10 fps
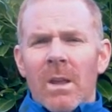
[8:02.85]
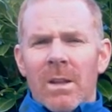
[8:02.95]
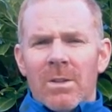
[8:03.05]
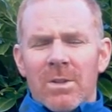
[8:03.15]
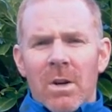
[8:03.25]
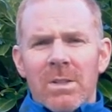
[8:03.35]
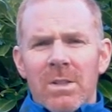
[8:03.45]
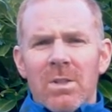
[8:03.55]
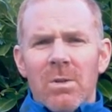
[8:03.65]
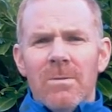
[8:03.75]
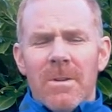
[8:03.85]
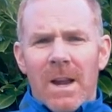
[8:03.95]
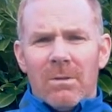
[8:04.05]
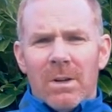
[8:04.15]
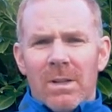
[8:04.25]
Now sizes do
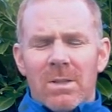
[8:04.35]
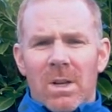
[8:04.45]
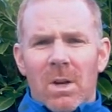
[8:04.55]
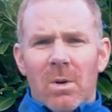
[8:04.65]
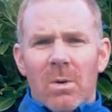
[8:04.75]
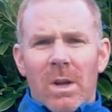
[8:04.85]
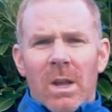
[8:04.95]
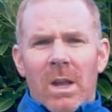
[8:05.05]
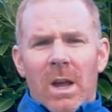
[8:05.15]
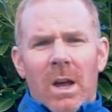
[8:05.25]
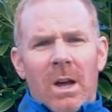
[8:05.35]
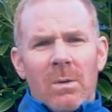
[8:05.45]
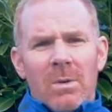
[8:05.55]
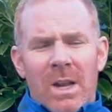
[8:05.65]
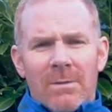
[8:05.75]
vary, so I
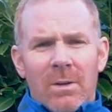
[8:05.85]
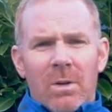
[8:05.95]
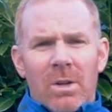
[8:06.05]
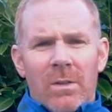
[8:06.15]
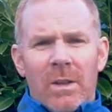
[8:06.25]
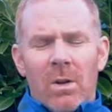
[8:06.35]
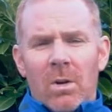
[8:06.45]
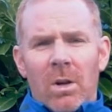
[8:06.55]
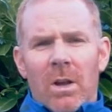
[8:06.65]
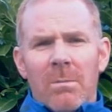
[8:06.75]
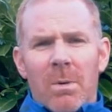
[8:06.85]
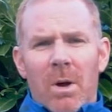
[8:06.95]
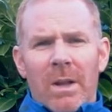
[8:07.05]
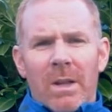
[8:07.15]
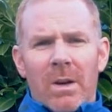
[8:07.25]
would have a look at the online
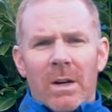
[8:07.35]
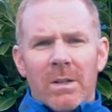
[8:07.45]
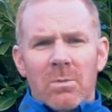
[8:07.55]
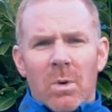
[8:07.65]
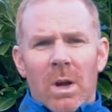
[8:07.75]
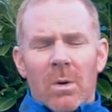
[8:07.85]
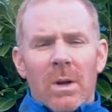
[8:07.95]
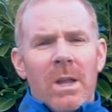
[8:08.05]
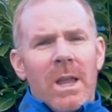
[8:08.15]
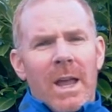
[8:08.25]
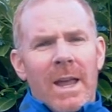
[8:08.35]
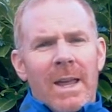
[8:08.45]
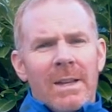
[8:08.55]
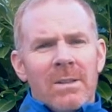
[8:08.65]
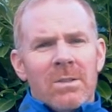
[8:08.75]
buying guide as well
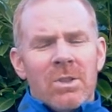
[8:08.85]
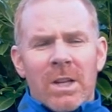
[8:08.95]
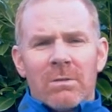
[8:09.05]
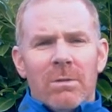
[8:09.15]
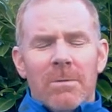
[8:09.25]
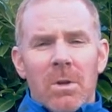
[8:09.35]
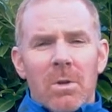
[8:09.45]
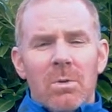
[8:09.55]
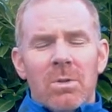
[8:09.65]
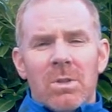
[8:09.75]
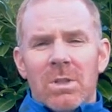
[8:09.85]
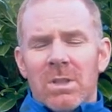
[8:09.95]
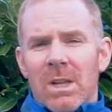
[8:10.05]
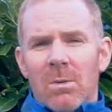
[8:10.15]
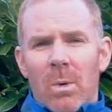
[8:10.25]
and check the reviews to
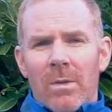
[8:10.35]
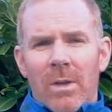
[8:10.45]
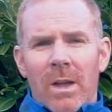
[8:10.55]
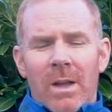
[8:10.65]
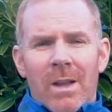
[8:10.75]
see whether